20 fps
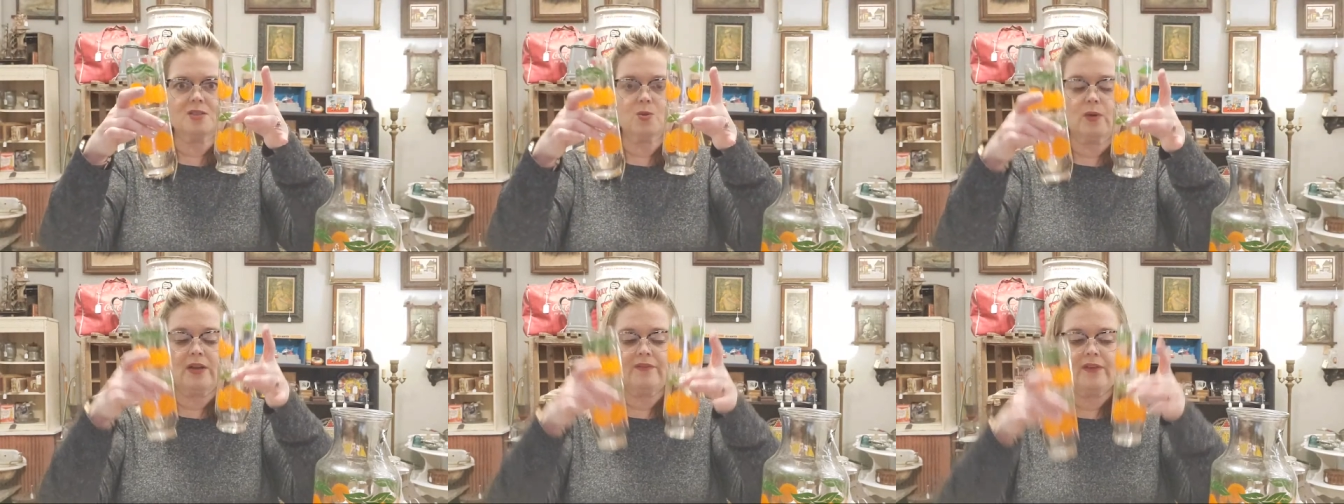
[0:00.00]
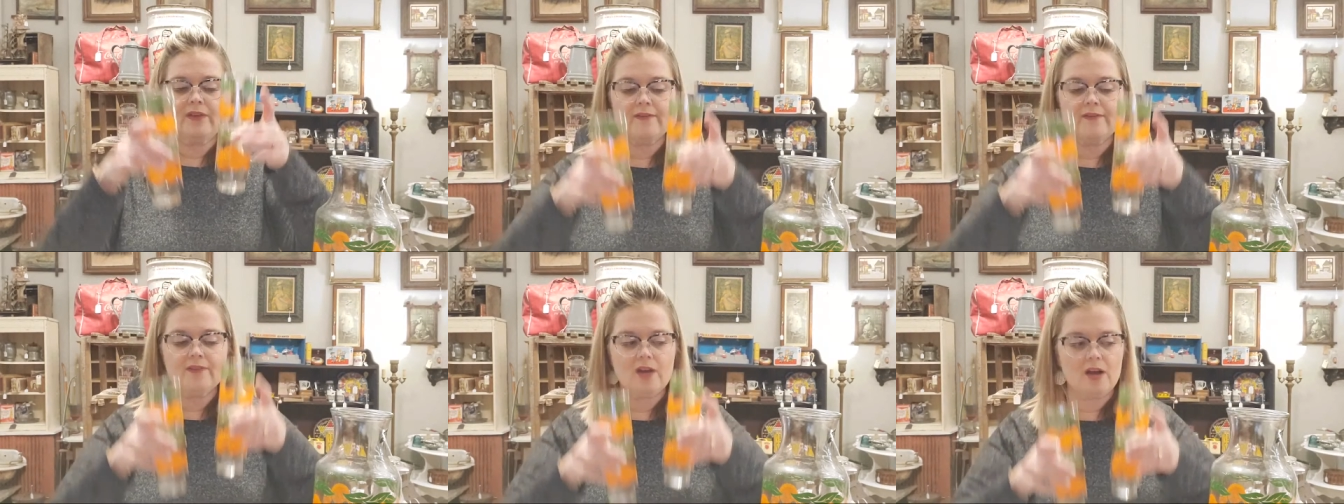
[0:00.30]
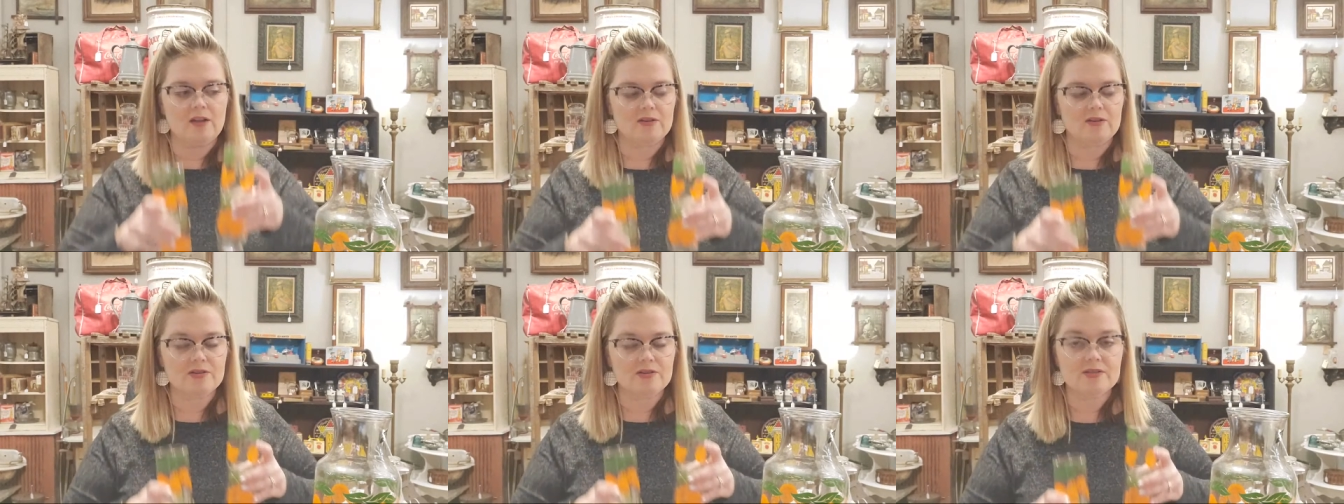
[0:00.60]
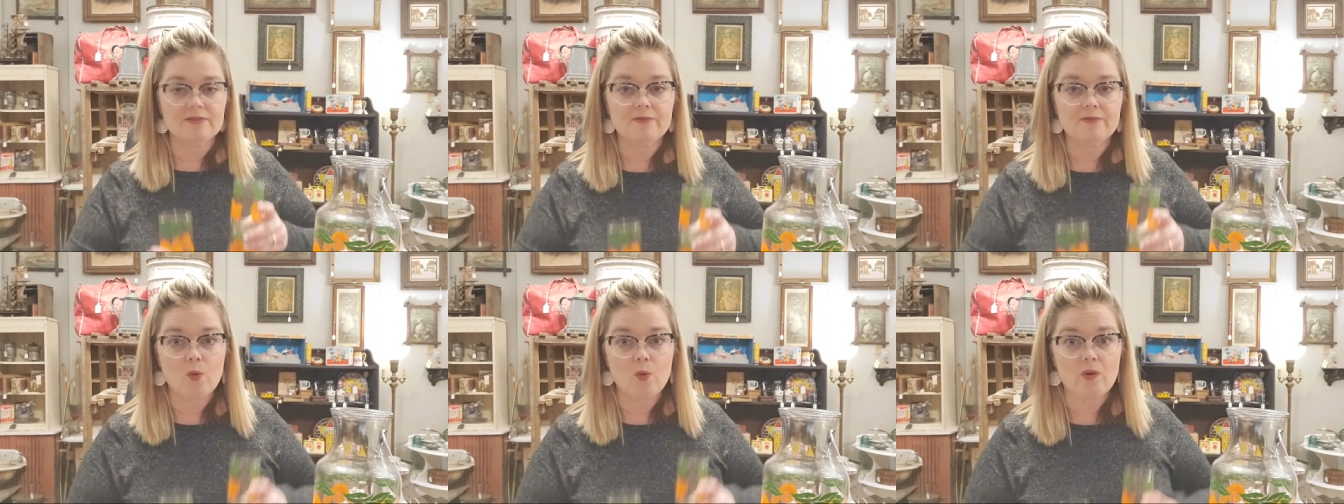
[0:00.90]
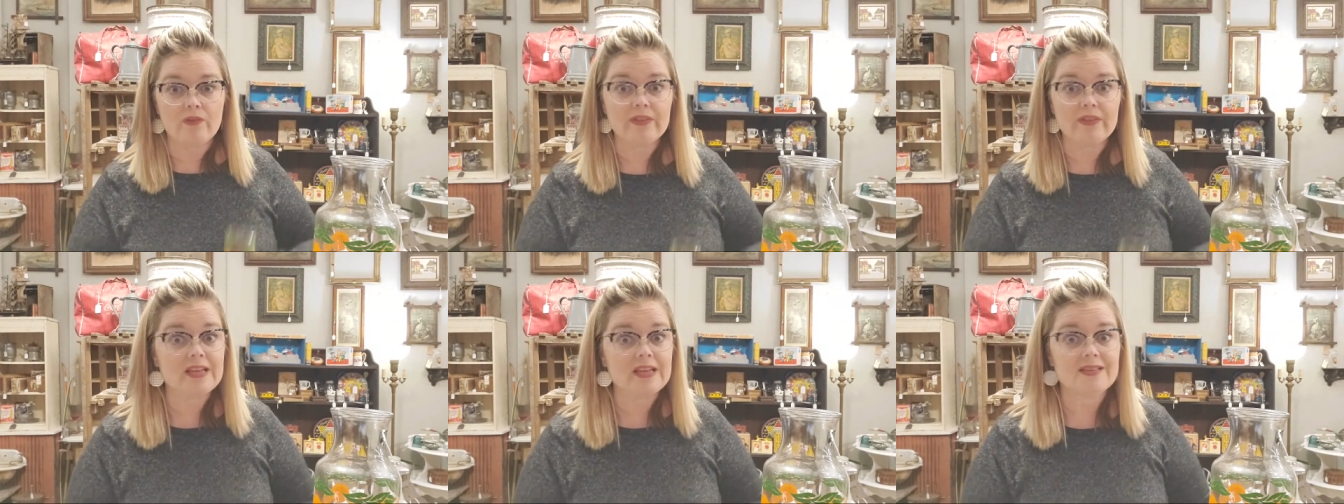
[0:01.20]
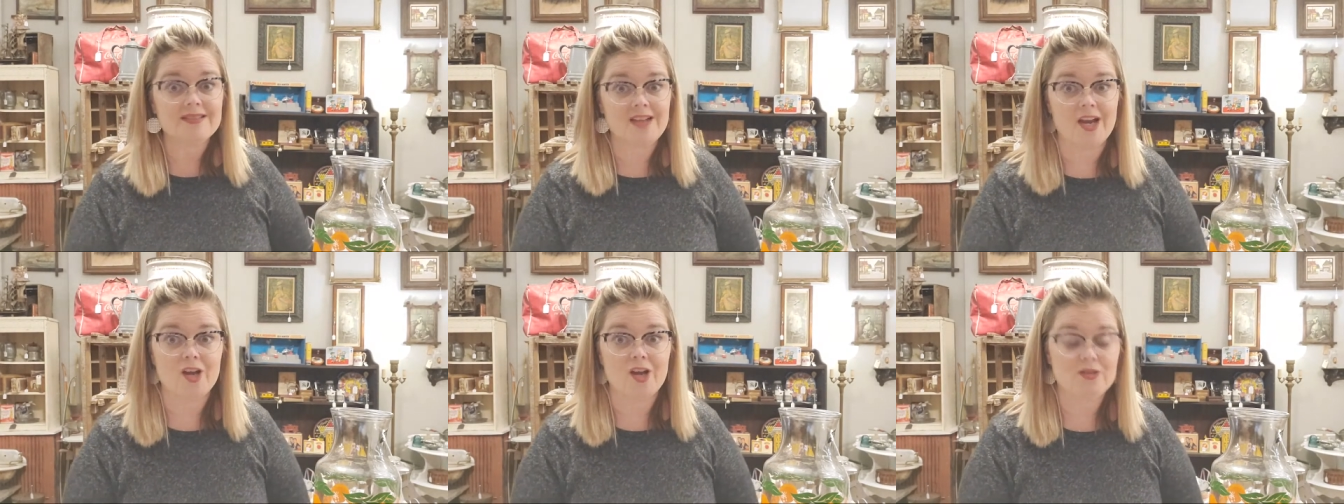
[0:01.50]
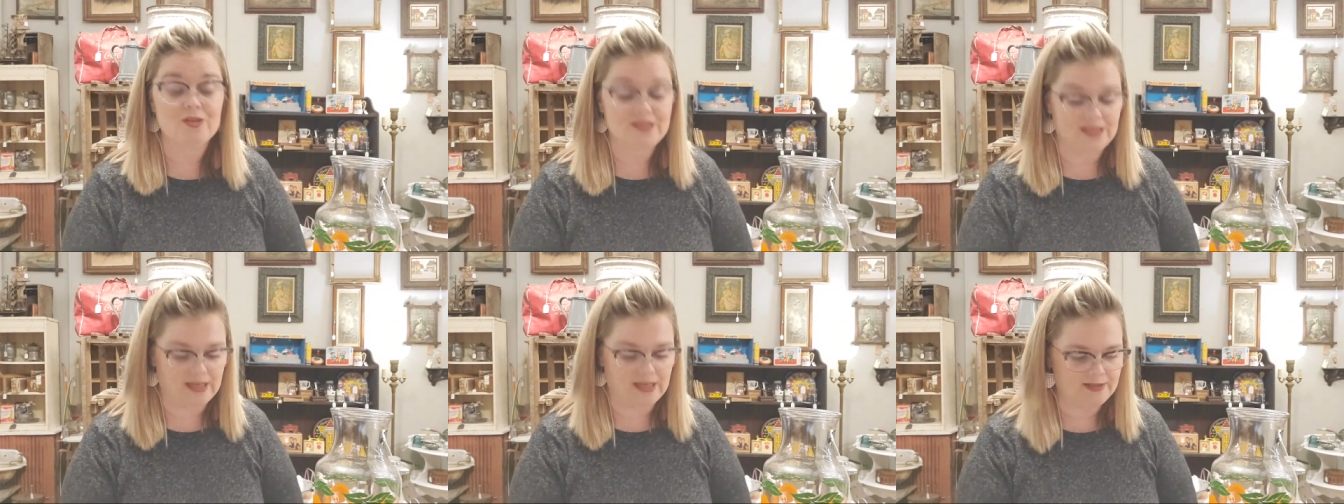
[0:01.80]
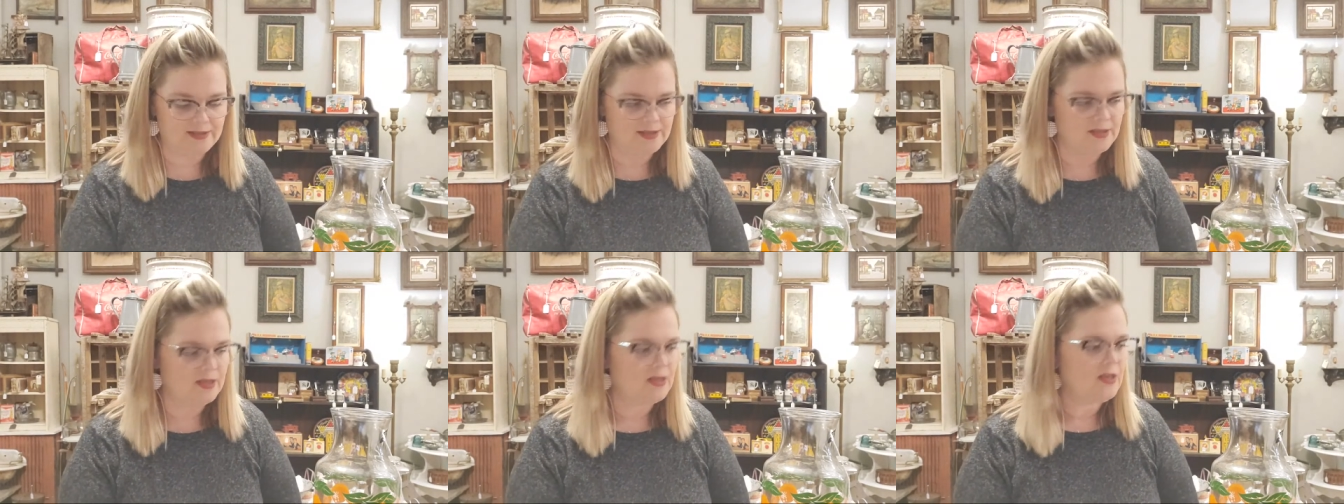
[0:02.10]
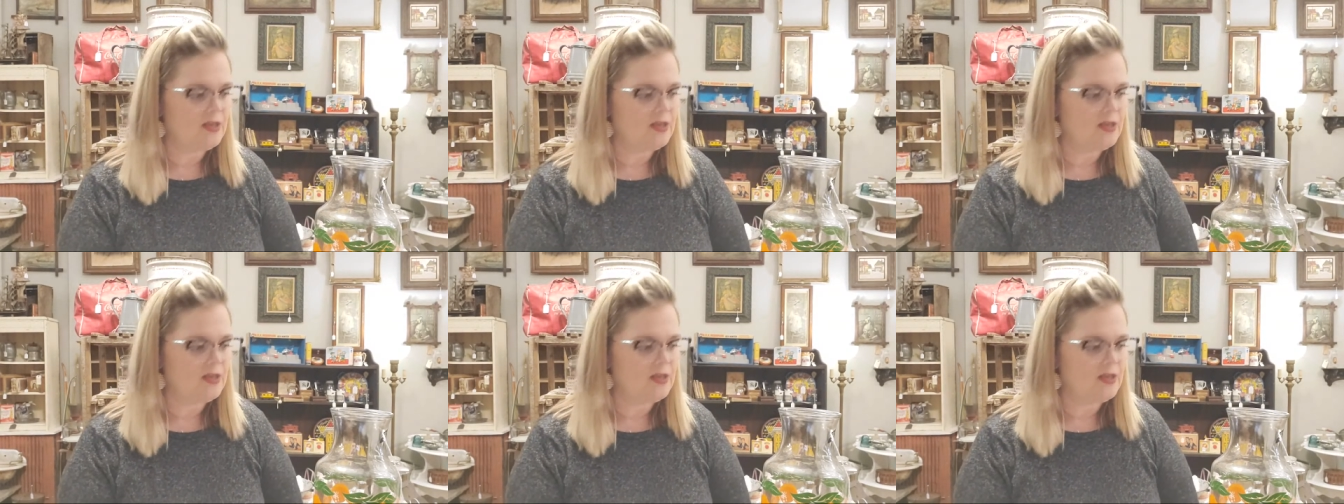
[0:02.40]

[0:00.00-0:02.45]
$25 for the entire set.